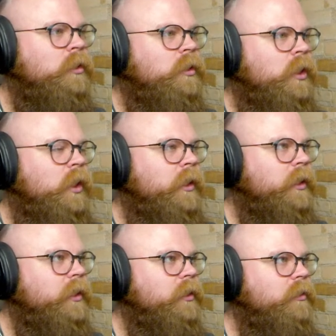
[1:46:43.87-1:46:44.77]

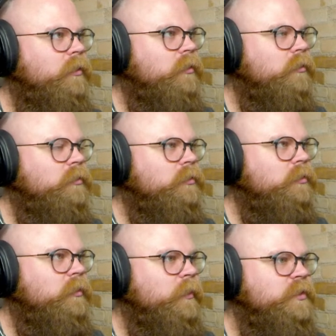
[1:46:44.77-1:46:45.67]
uh,
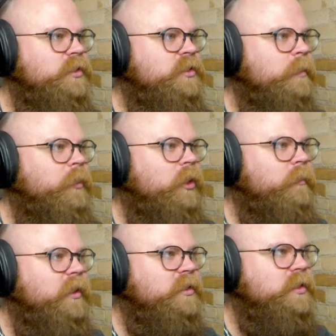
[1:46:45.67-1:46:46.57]
there's just some part
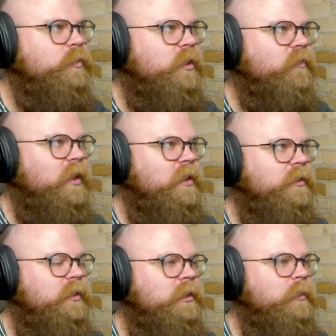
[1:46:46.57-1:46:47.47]
of me that's like, what if I get
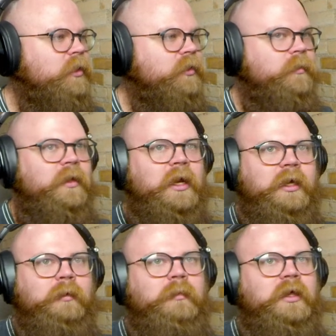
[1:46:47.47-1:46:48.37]
the email to, that I
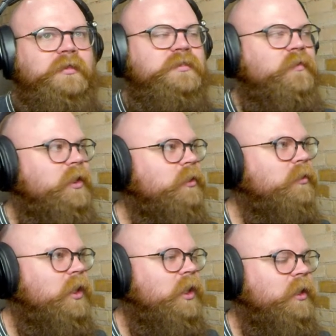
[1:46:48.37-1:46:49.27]
can make this video
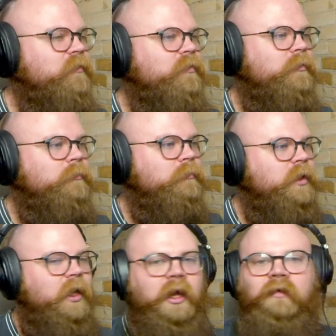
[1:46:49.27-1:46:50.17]
live,
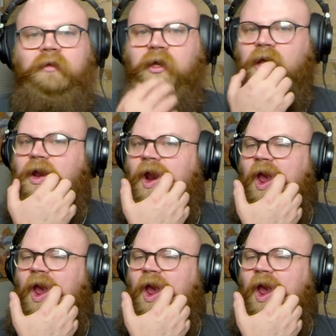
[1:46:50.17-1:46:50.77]
but I haven't yet.